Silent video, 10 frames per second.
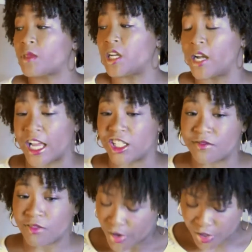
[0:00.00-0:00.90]
Tearing at
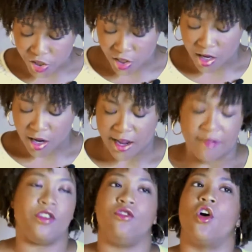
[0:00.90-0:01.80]
your furniture.
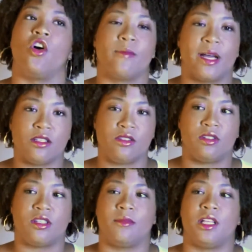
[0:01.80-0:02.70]
If you know you're about to
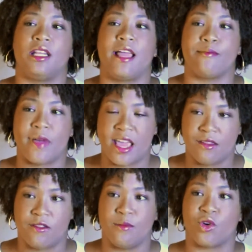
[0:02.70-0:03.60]
do something like
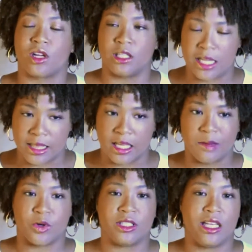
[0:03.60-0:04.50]
bathe them or clean
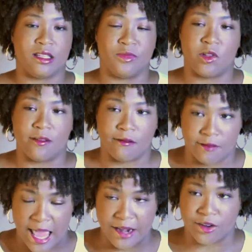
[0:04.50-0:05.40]
them or take them to the
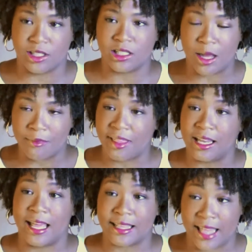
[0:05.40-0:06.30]
vet or
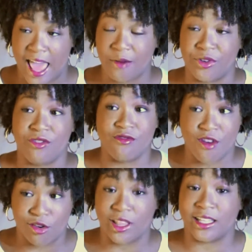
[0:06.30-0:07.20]
something like that, where you
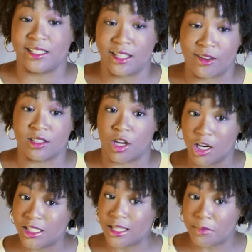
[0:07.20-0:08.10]
know they could seriously
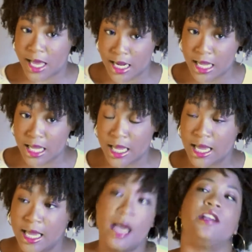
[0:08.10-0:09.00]
hurt somebody
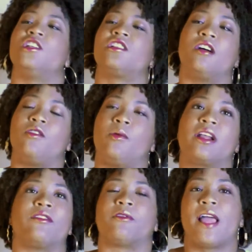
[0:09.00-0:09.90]
just off of
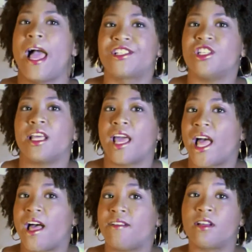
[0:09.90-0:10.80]
whatever reaction they
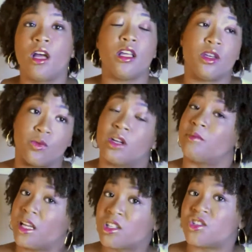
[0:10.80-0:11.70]
have, you want
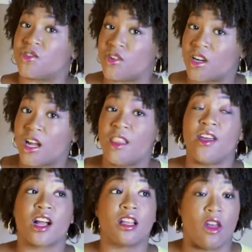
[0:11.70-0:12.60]
to make sure
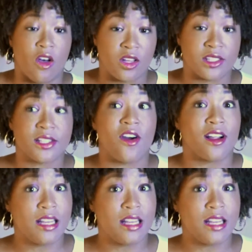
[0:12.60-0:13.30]
their claws are